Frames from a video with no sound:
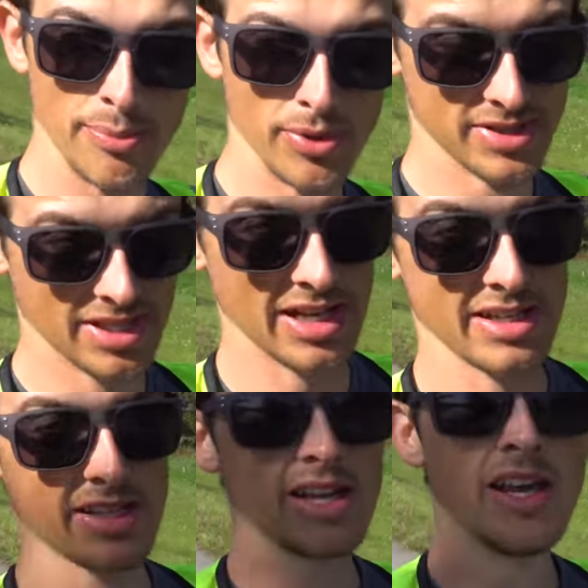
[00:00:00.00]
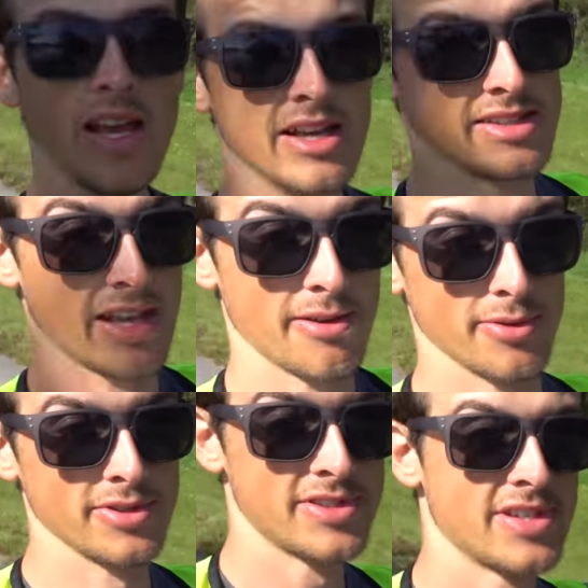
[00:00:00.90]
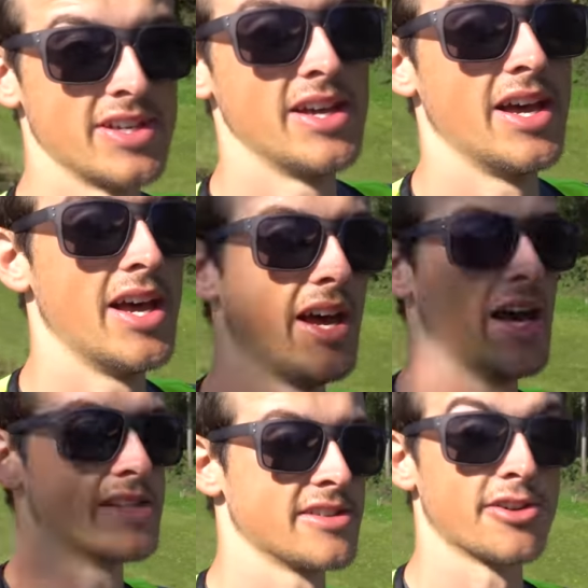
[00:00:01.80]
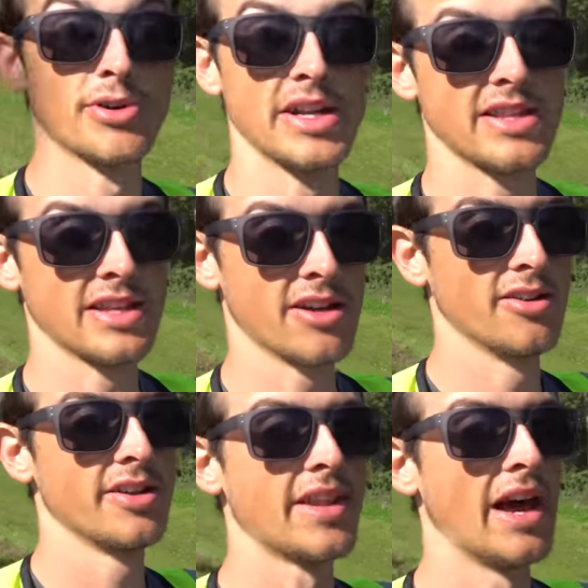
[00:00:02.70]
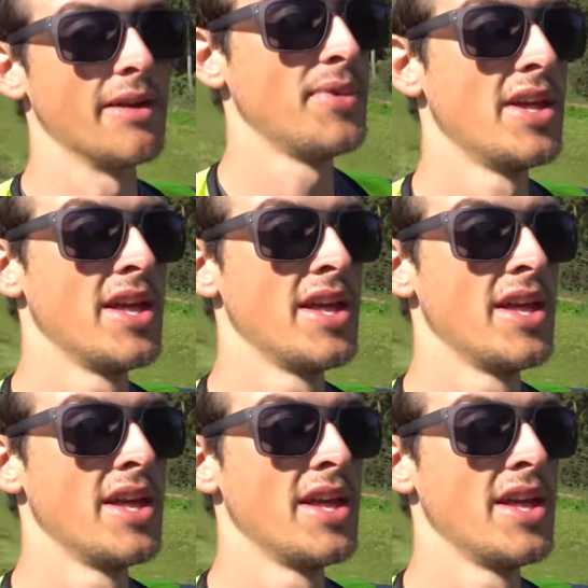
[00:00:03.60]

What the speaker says: people saying Servus as a greeting all the time.